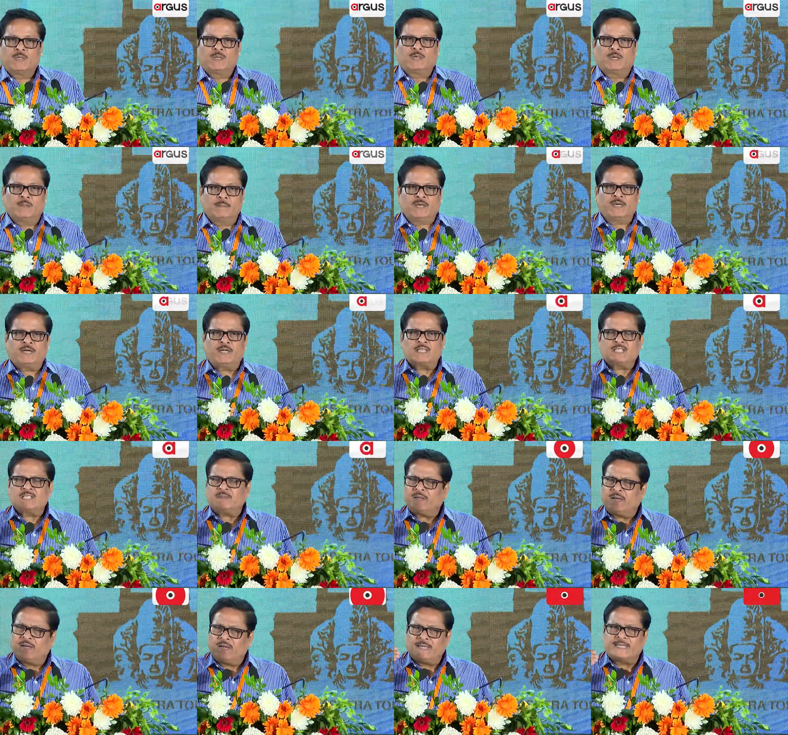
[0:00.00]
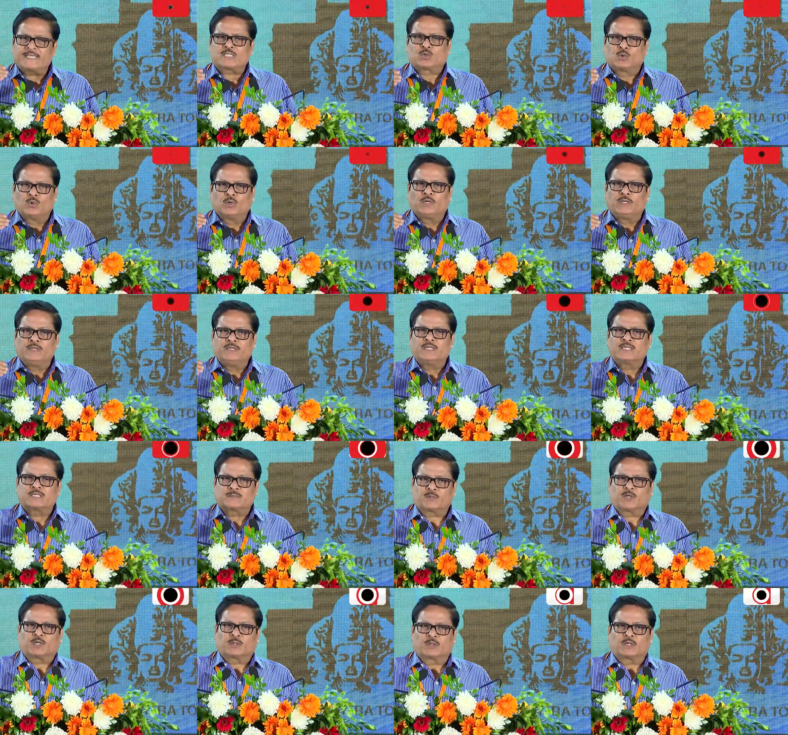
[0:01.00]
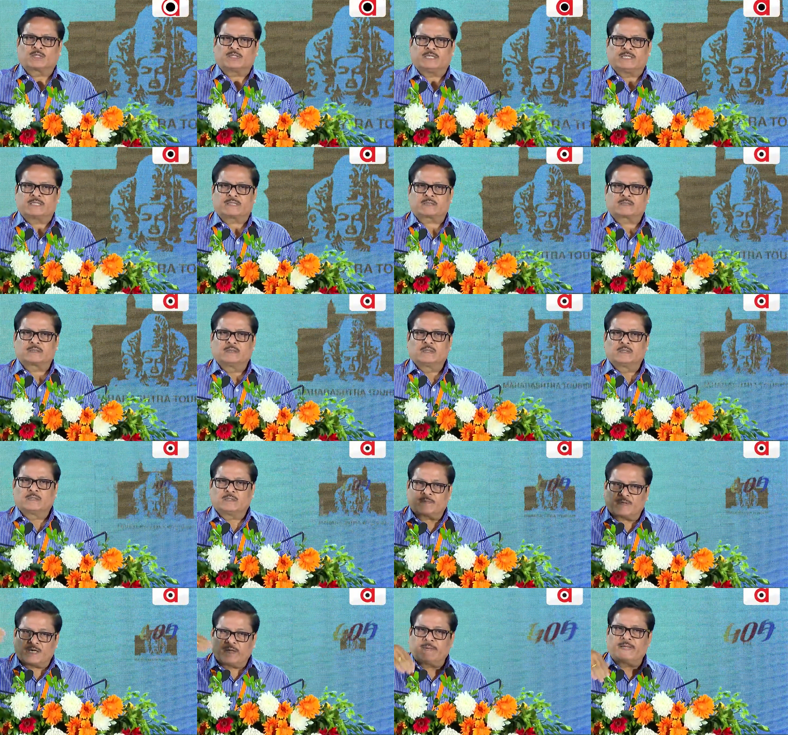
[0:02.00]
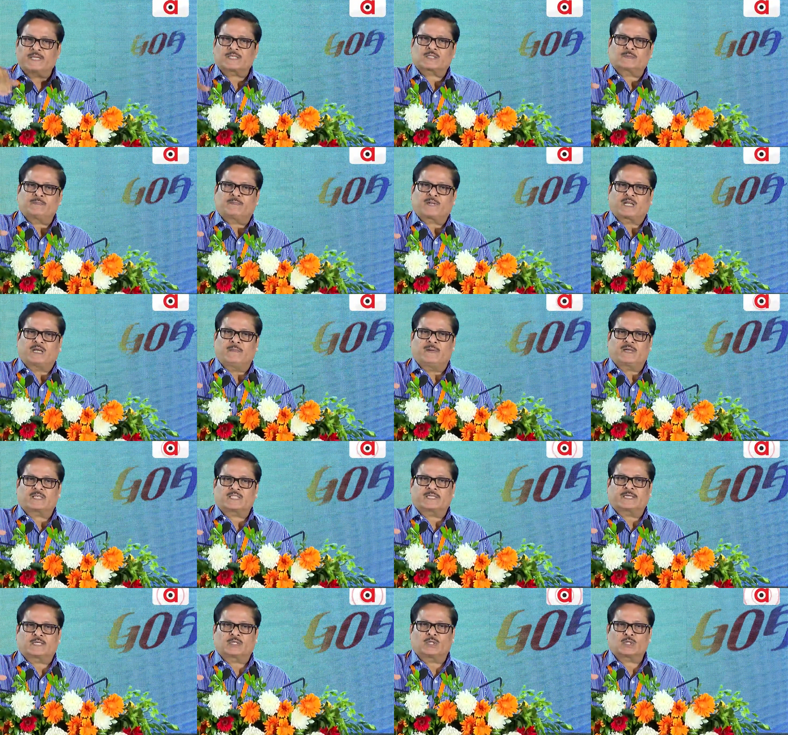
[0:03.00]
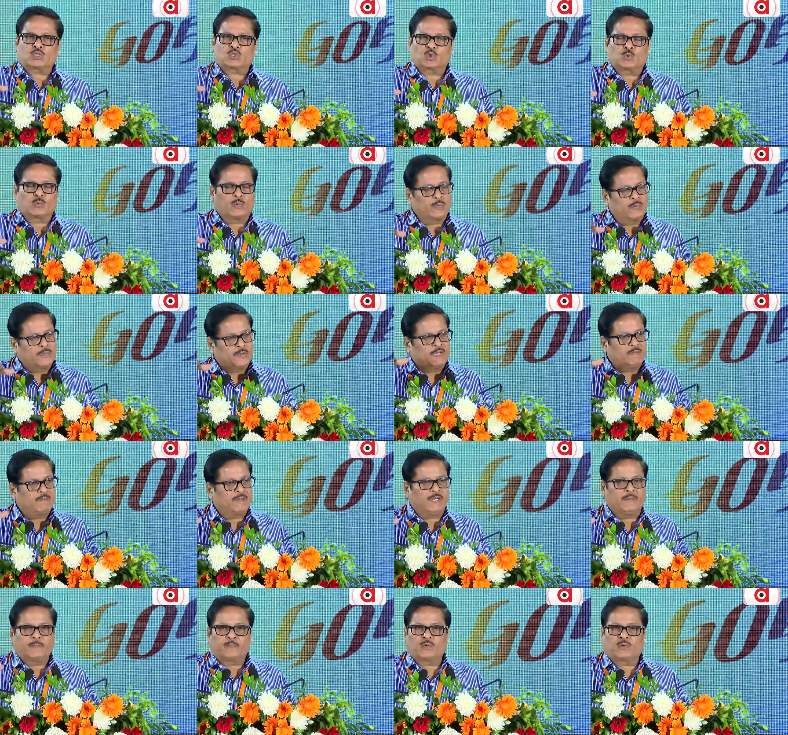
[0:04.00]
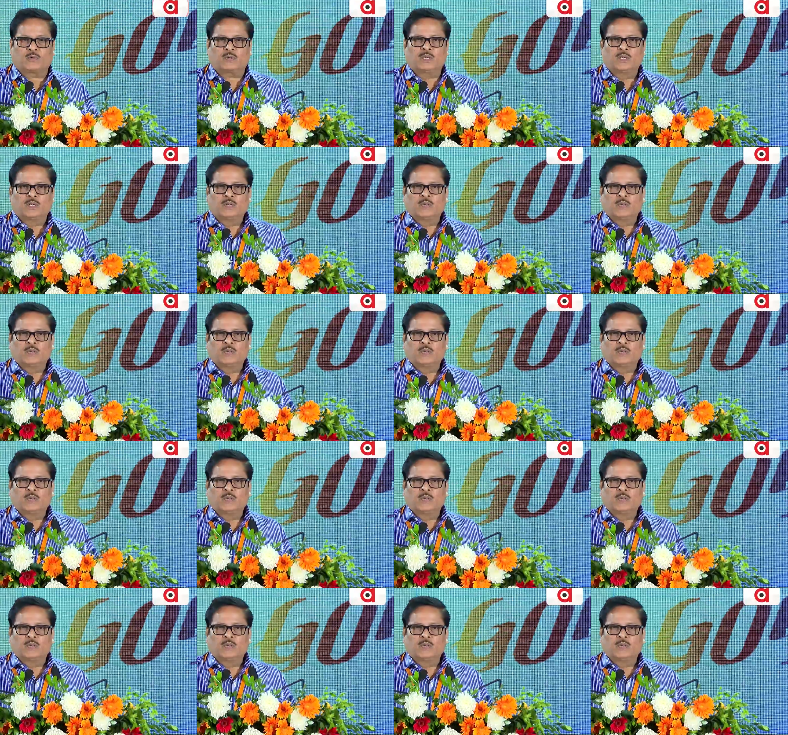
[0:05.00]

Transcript: Government has a very less role in this particular things. Private sectors should be very, very important,